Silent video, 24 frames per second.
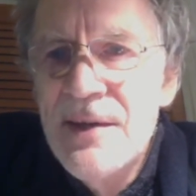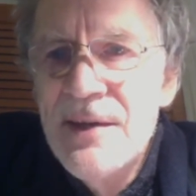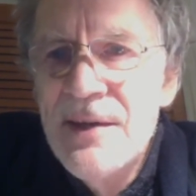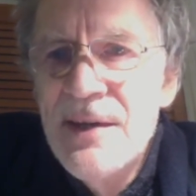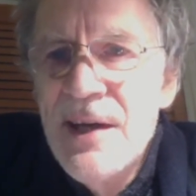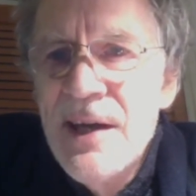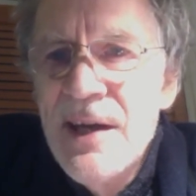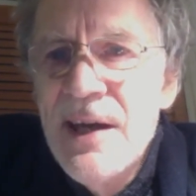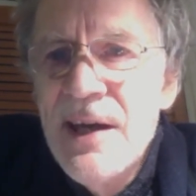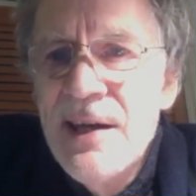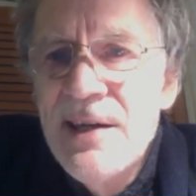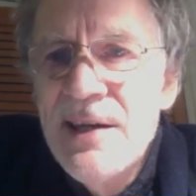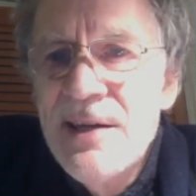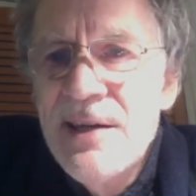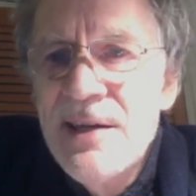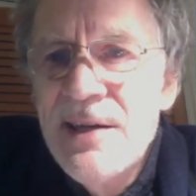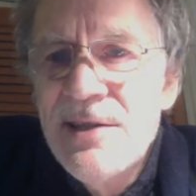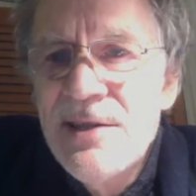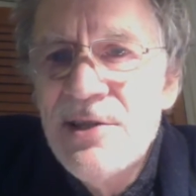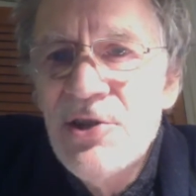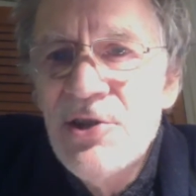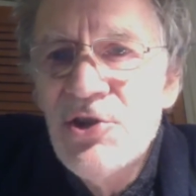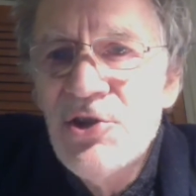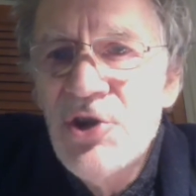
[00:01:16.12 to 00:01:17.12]

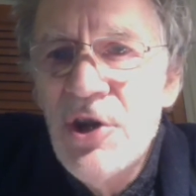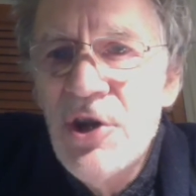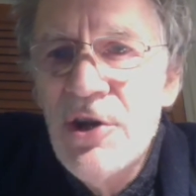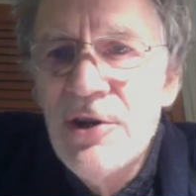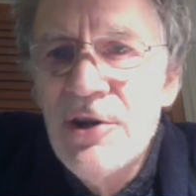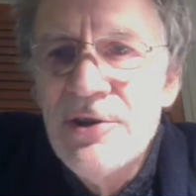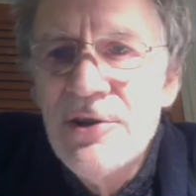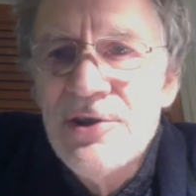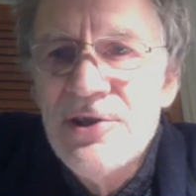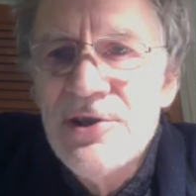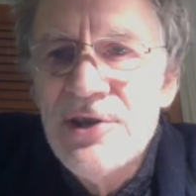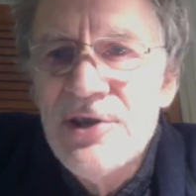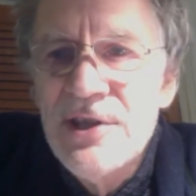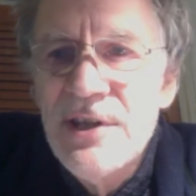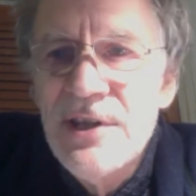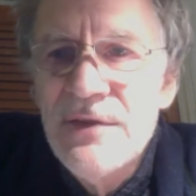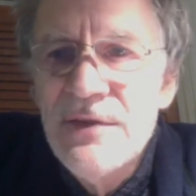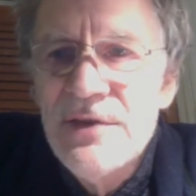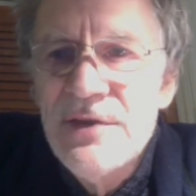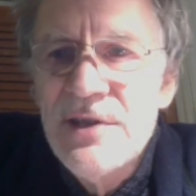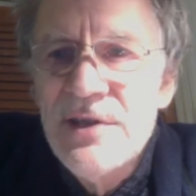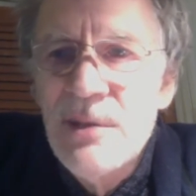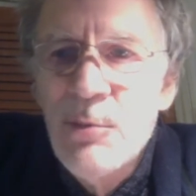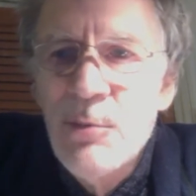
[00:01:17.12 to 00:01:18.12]
Here's a chance to
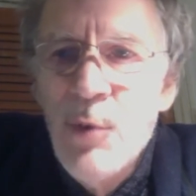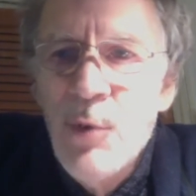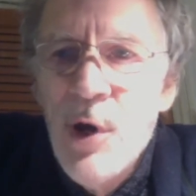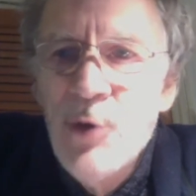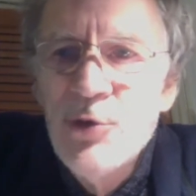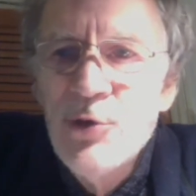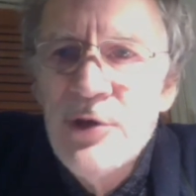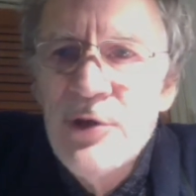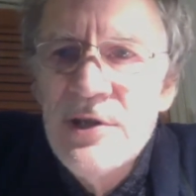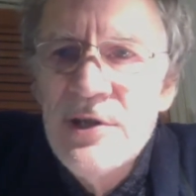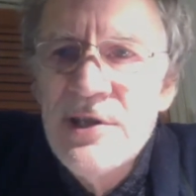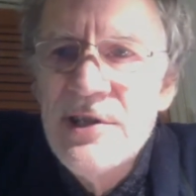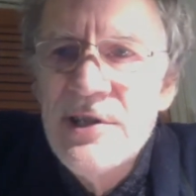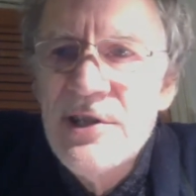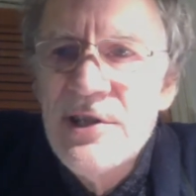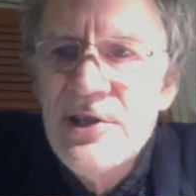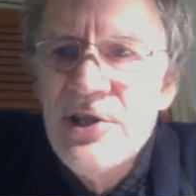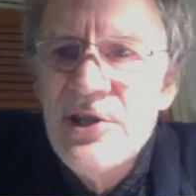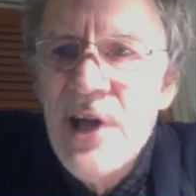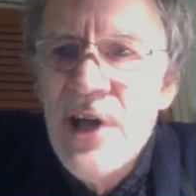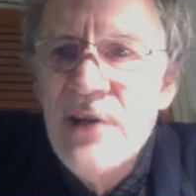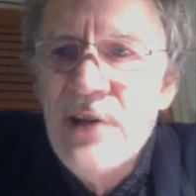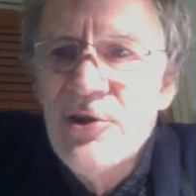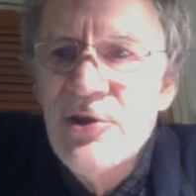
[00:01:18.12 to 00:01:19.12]
give some well-needed
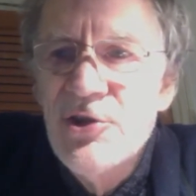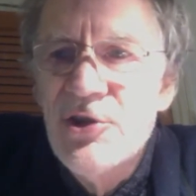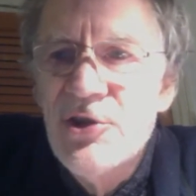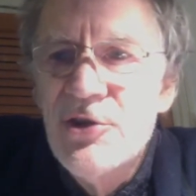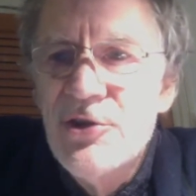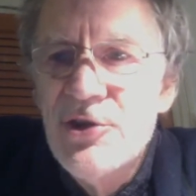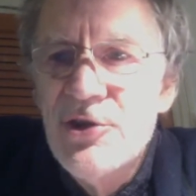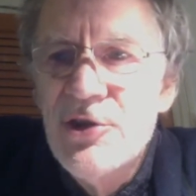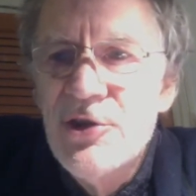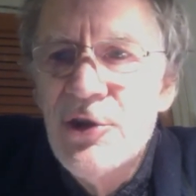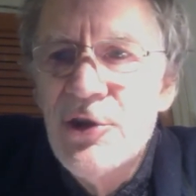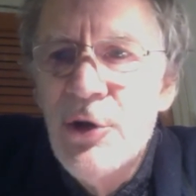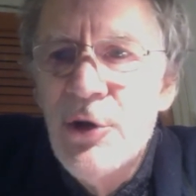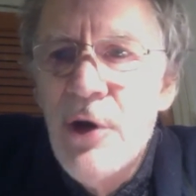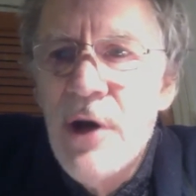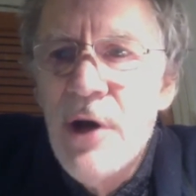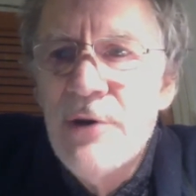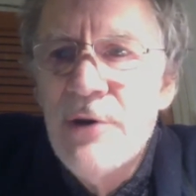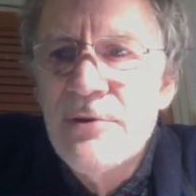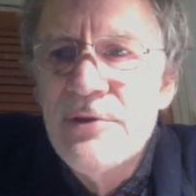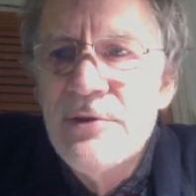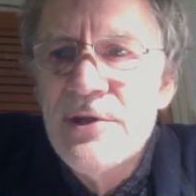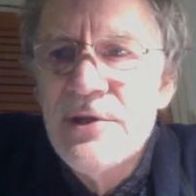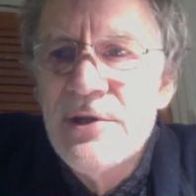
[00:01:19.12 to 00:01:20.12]
attention to your
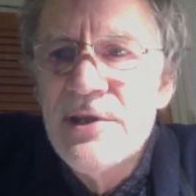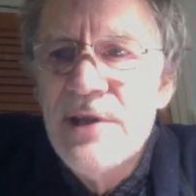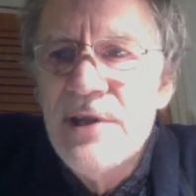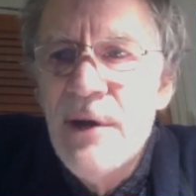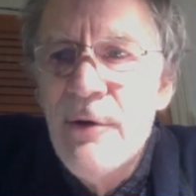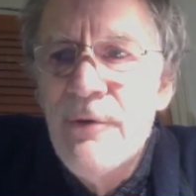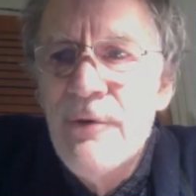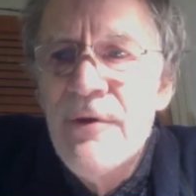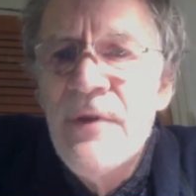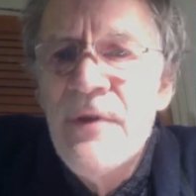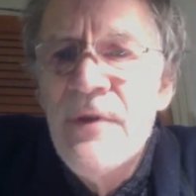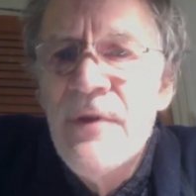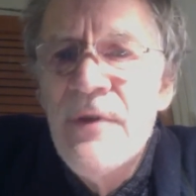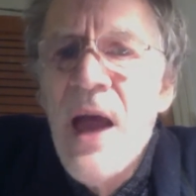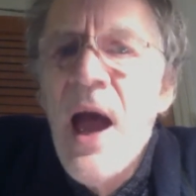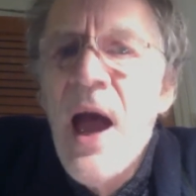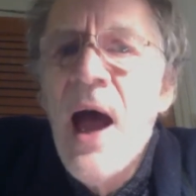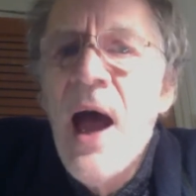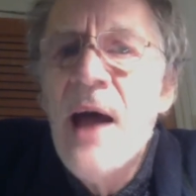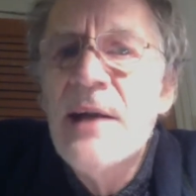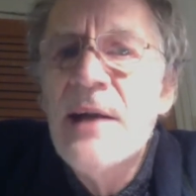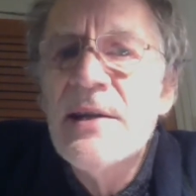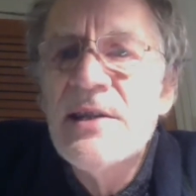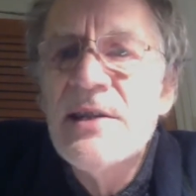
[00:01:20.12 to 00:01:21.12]
own self,
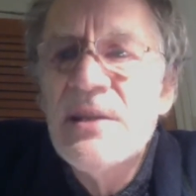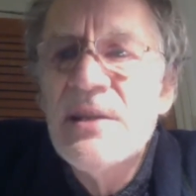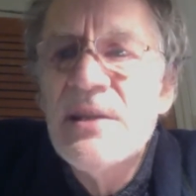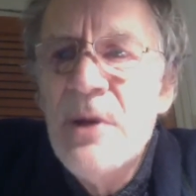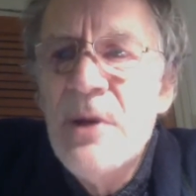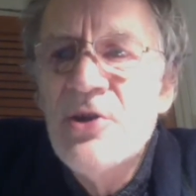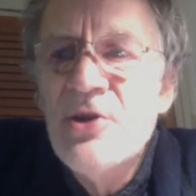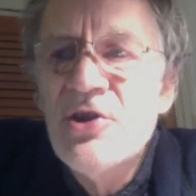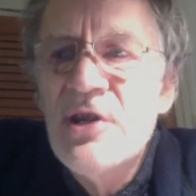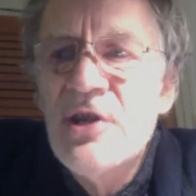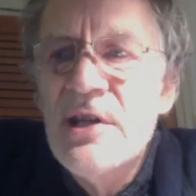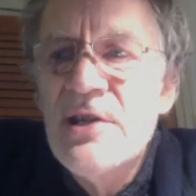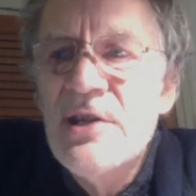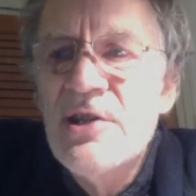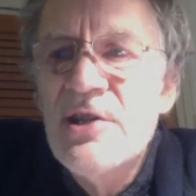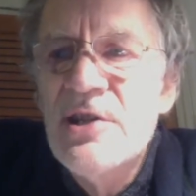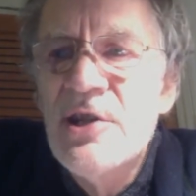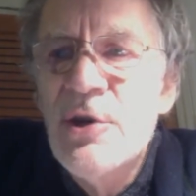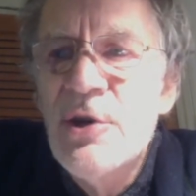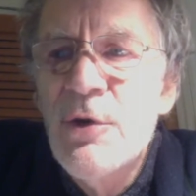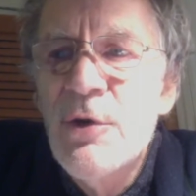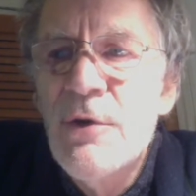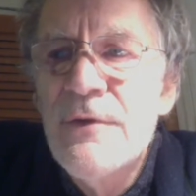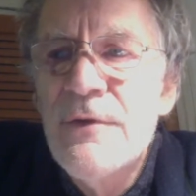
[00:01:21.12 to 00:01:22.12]
and especially to
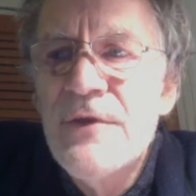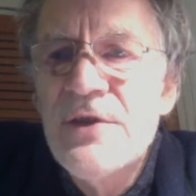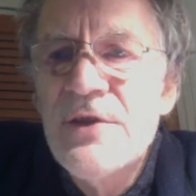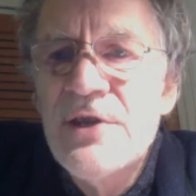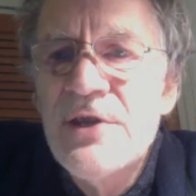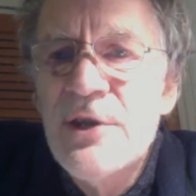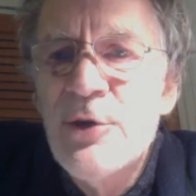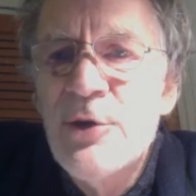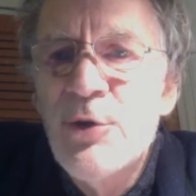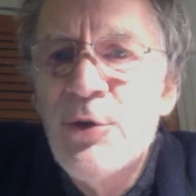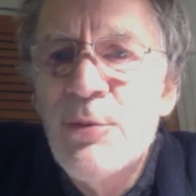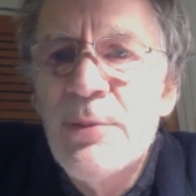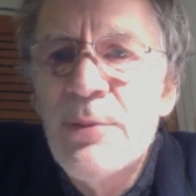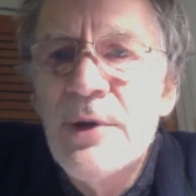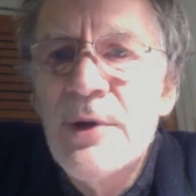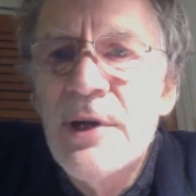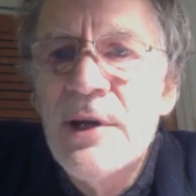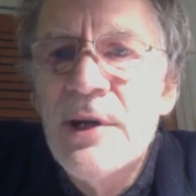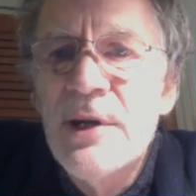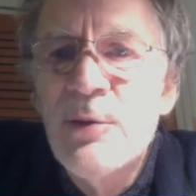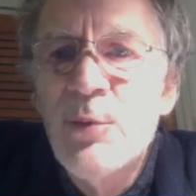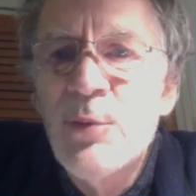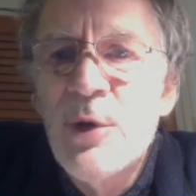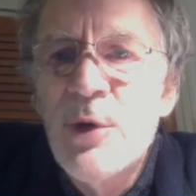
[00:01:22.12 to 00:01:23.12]
your physical
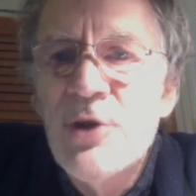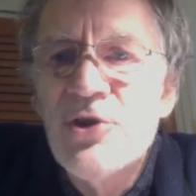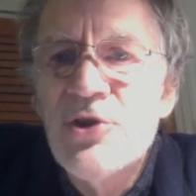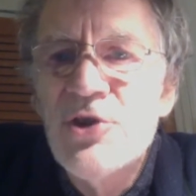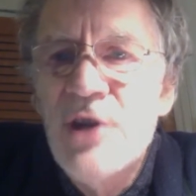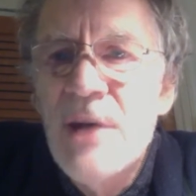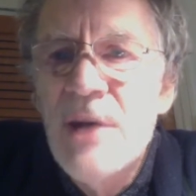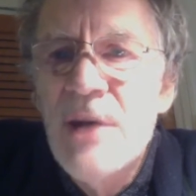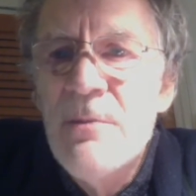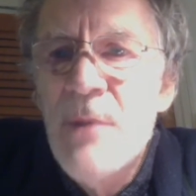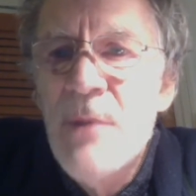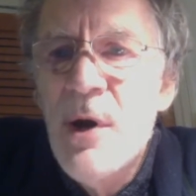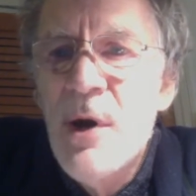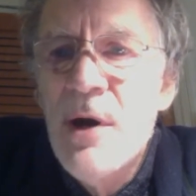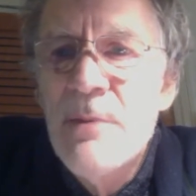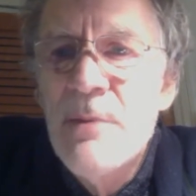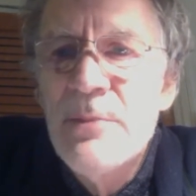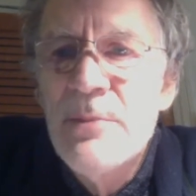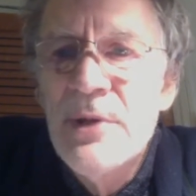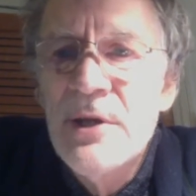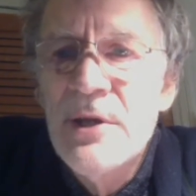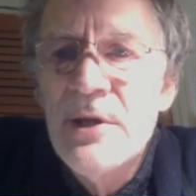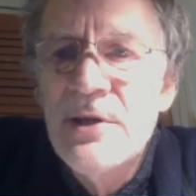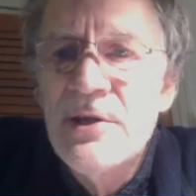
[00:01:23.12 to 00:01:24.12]
being, which, in my
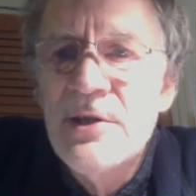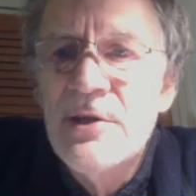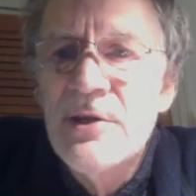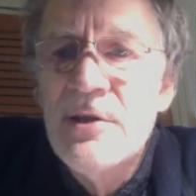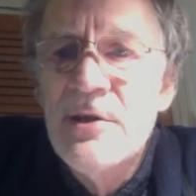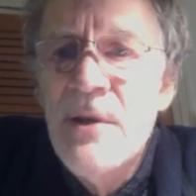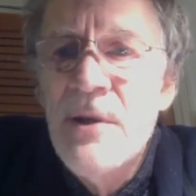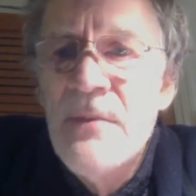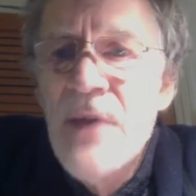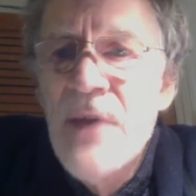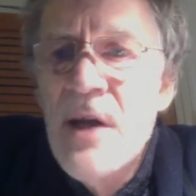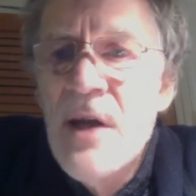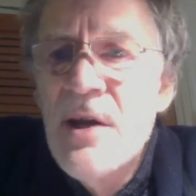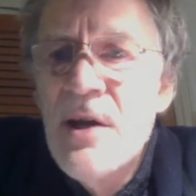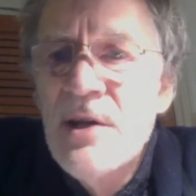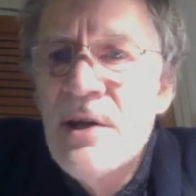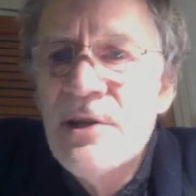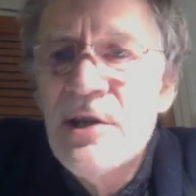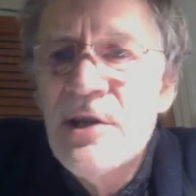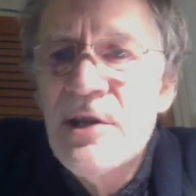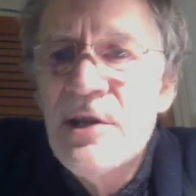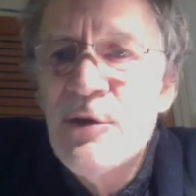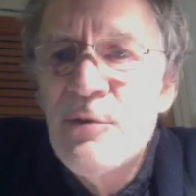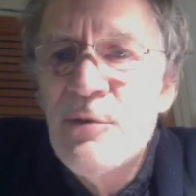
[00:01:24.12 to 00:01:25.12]
opinion,
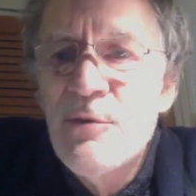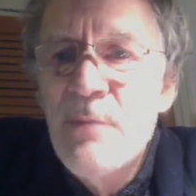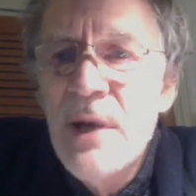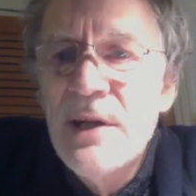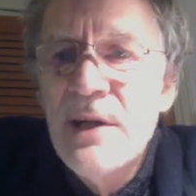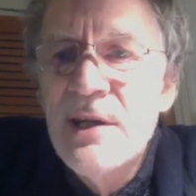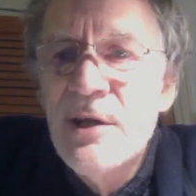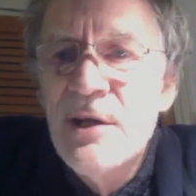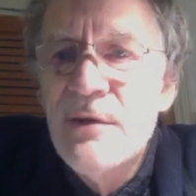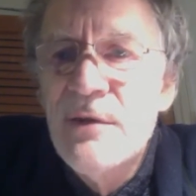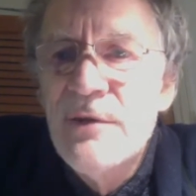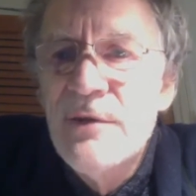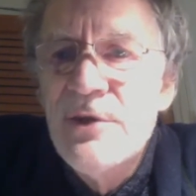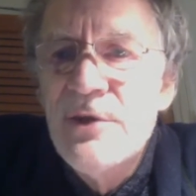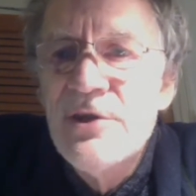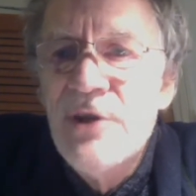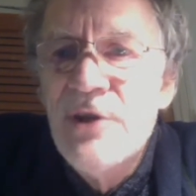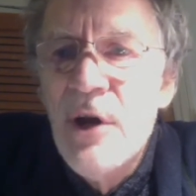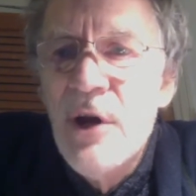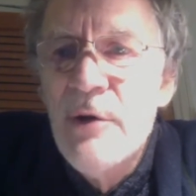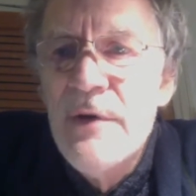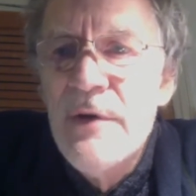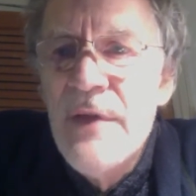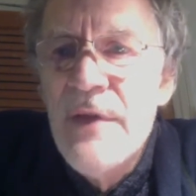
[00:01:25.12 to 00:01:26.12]
too many of us
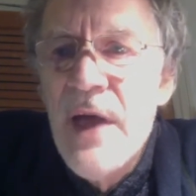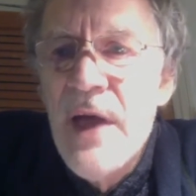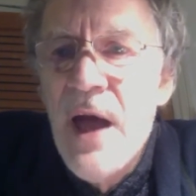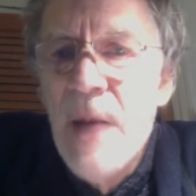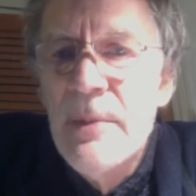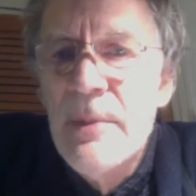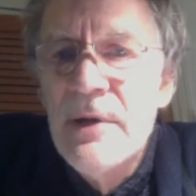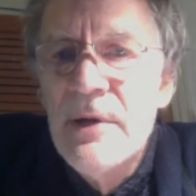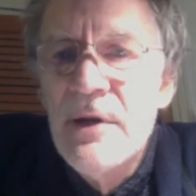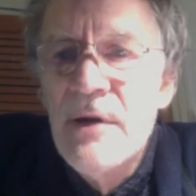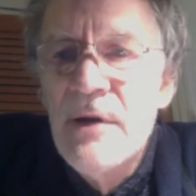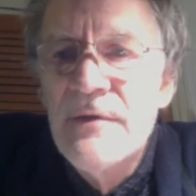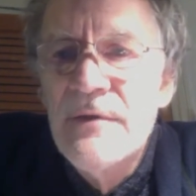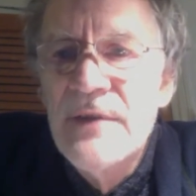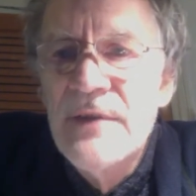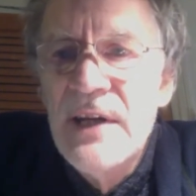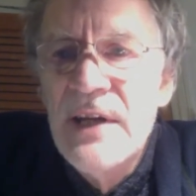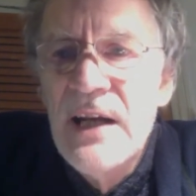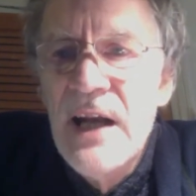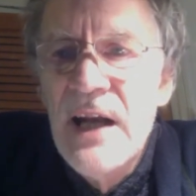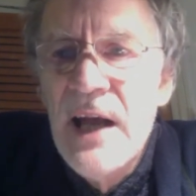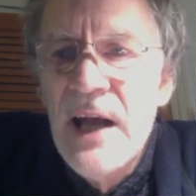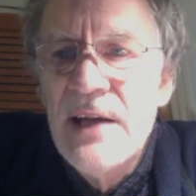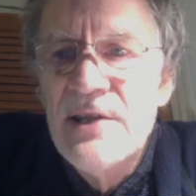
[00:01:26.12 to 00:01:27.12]
are in the habit of
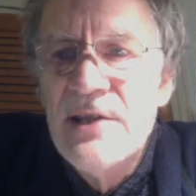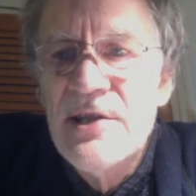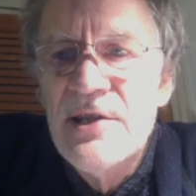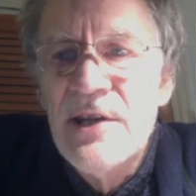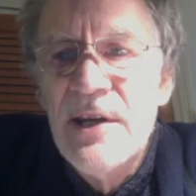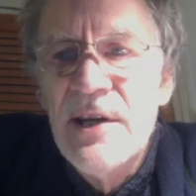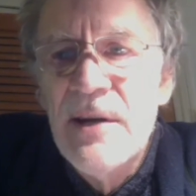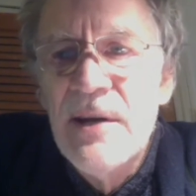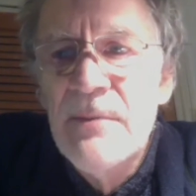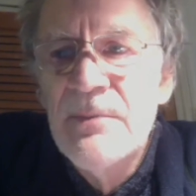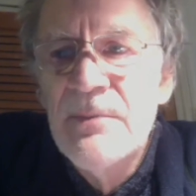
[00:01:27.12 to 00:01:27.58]
neglecting.